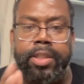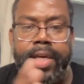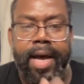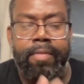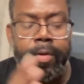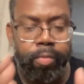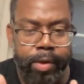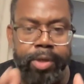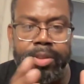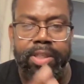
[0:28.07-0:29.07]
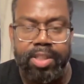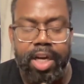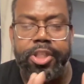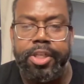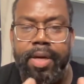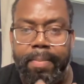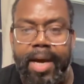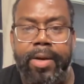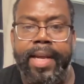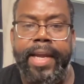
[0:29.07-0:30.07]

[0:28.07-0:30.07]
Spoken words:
to have a real discussion about it.